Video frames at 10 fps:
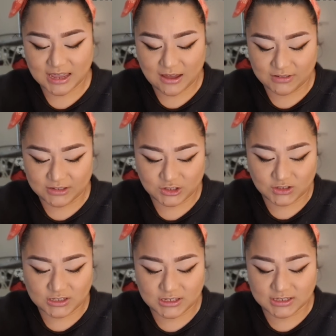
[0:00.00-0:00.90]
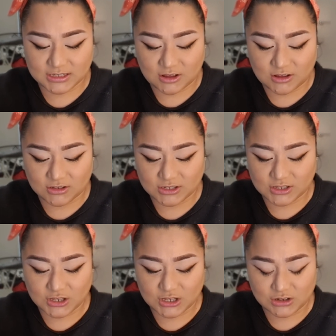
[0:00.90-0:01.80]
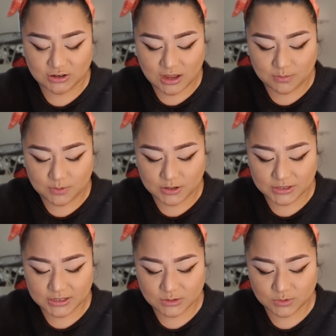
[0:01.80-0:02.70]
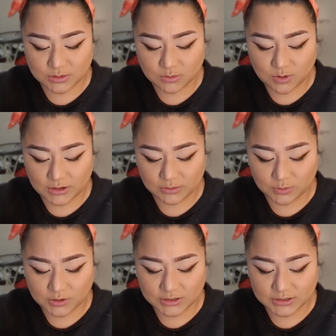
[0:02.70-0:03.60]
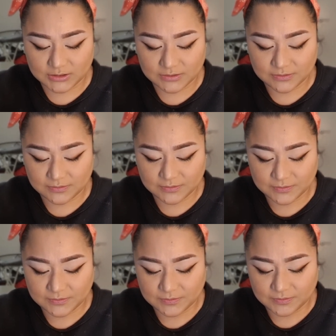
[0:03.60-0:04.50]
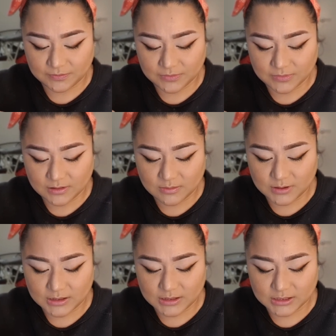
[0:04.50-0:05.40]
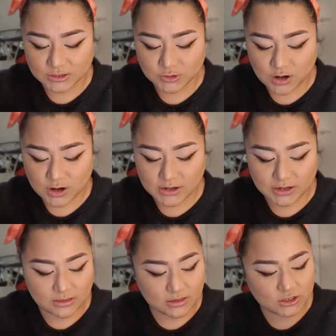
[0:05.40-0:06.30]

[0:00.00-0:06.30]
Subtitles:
I haven't, this is also new. I bought this with a white one, but let's try it.